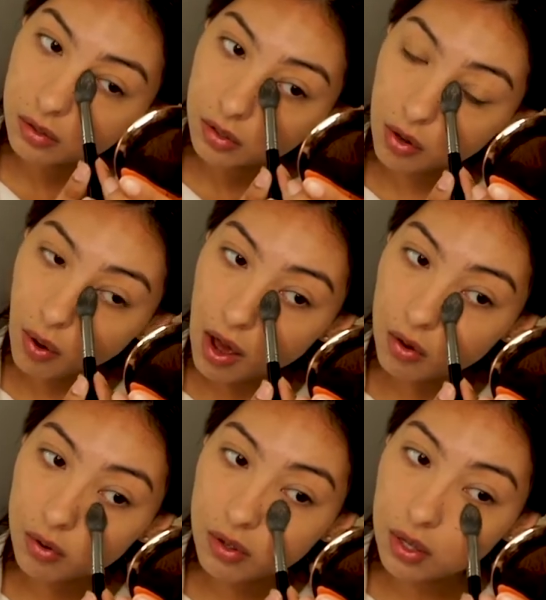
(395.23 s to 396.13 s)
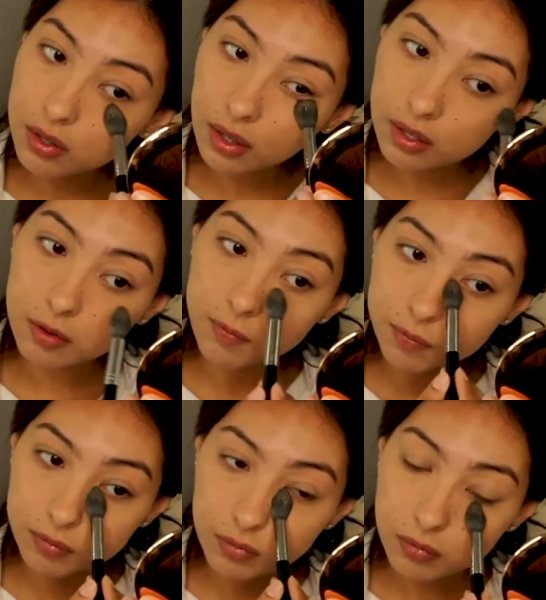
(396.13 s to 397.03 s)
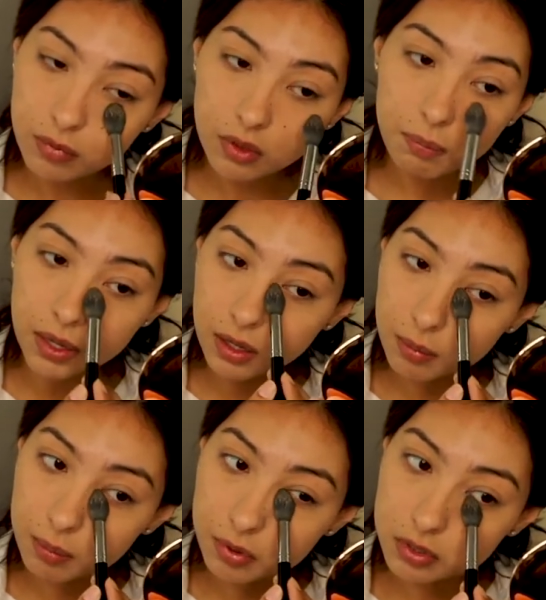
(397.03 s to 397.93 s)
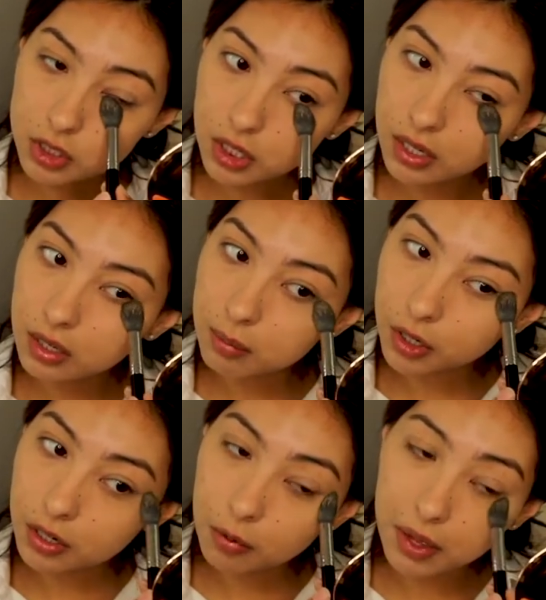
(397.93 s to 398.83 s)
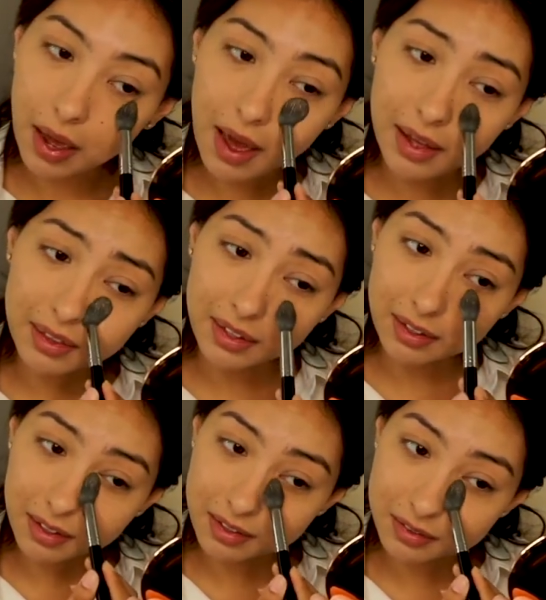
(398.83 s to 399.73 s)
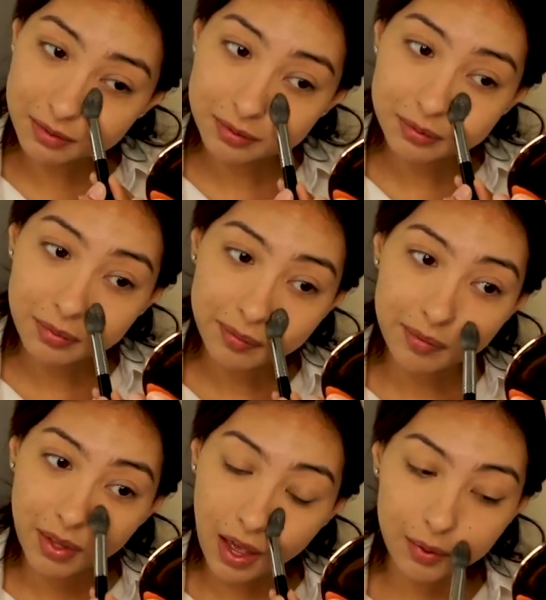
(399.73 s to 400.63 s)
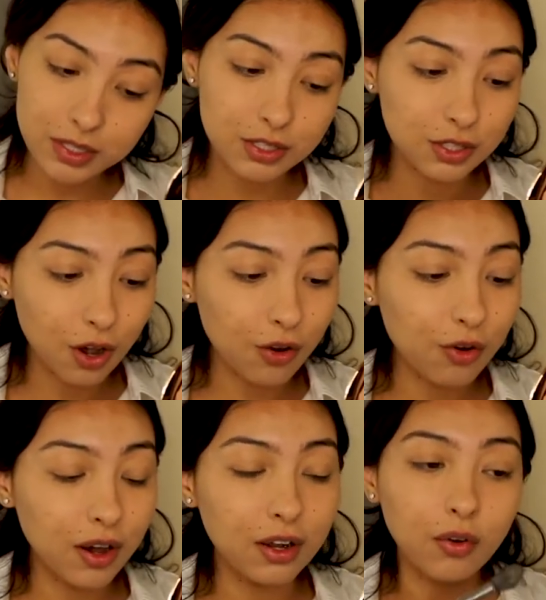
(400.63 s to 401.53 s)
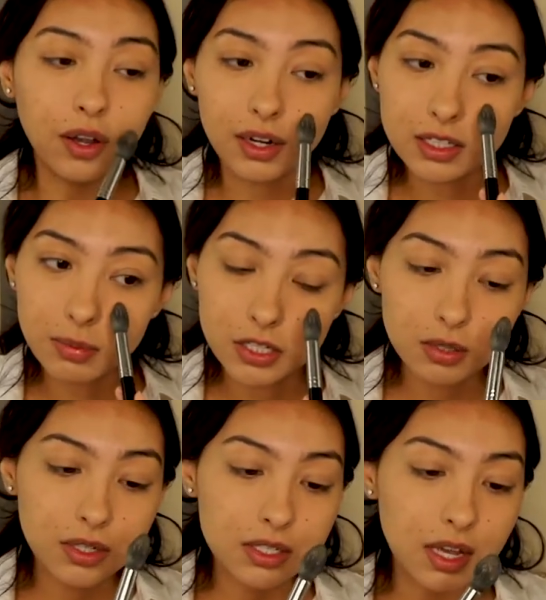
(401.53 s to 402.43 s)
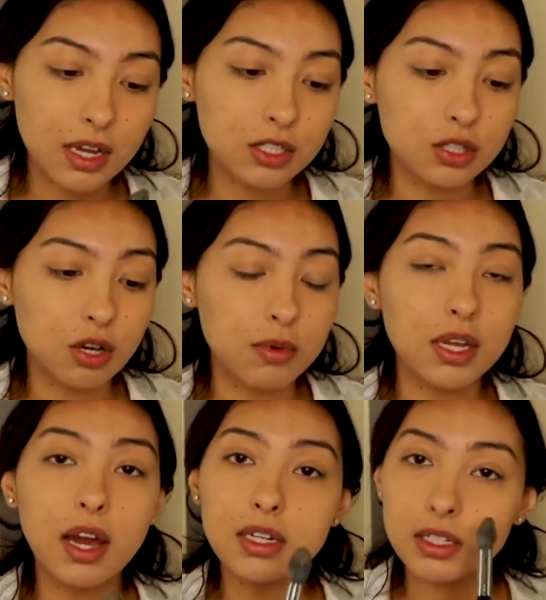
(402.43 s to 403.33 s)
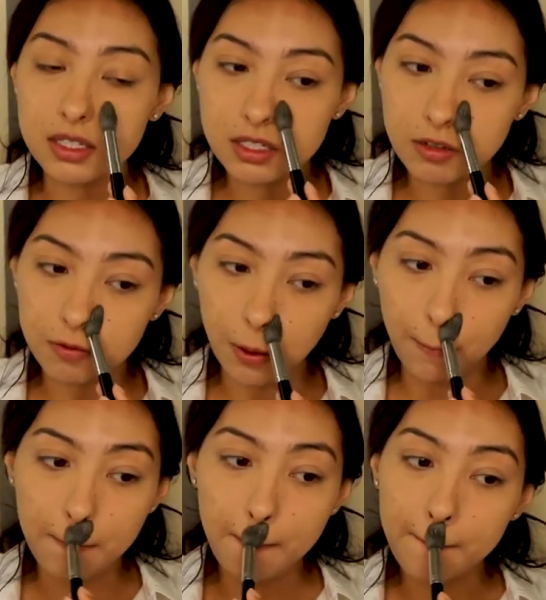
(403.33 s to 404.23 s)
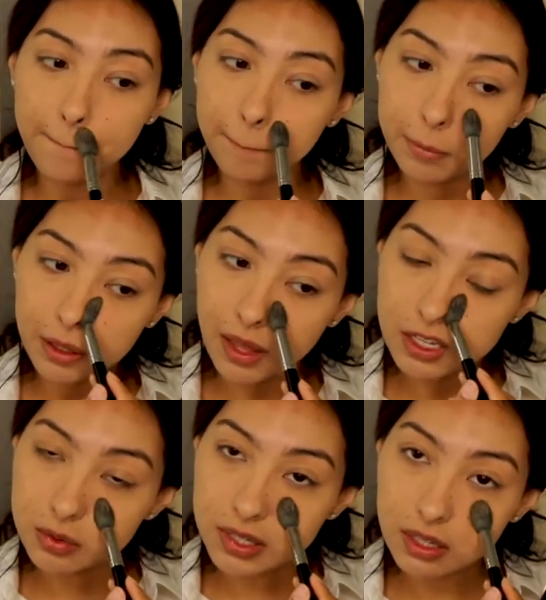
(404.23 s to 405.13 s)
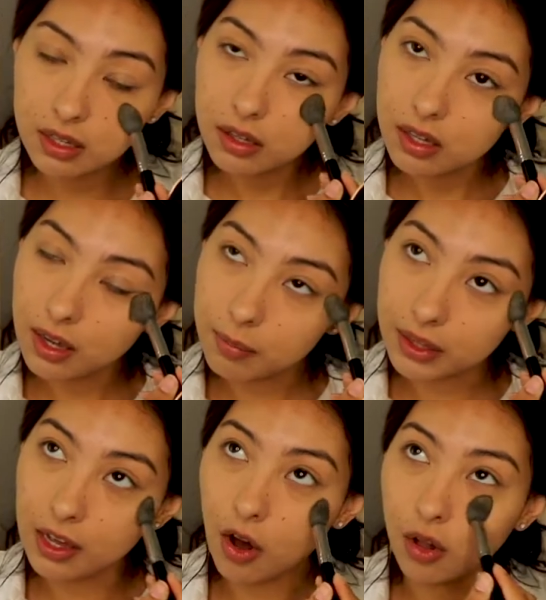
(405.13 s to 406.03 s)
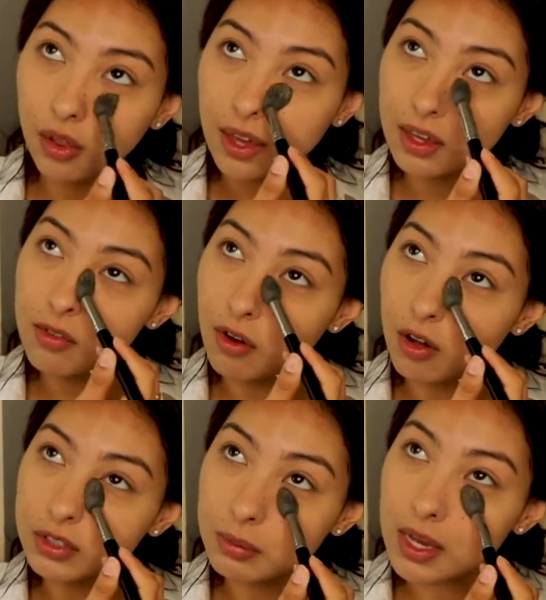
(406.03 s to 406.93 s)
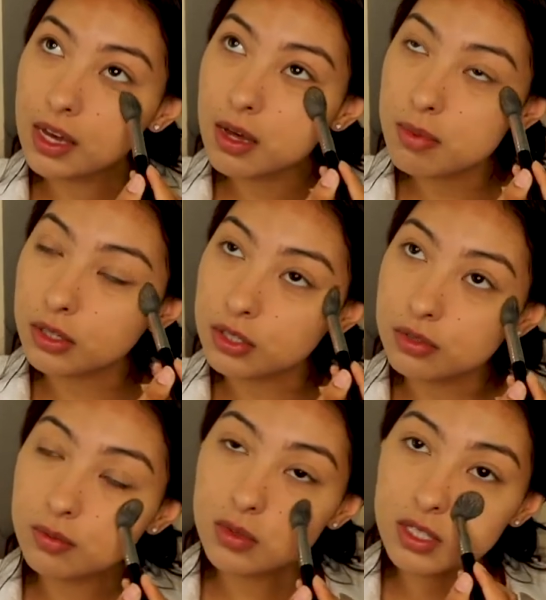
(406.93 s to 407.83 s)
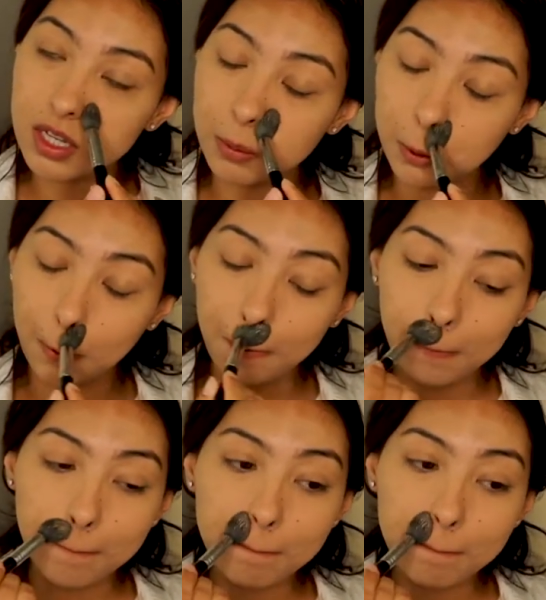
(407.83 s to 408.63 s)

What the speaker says: go out and, like, pick up shit and put it on my eye. Like, I was so annoyed, especially because I had so many ideas to film last week, but they all like involved makeup or some sort of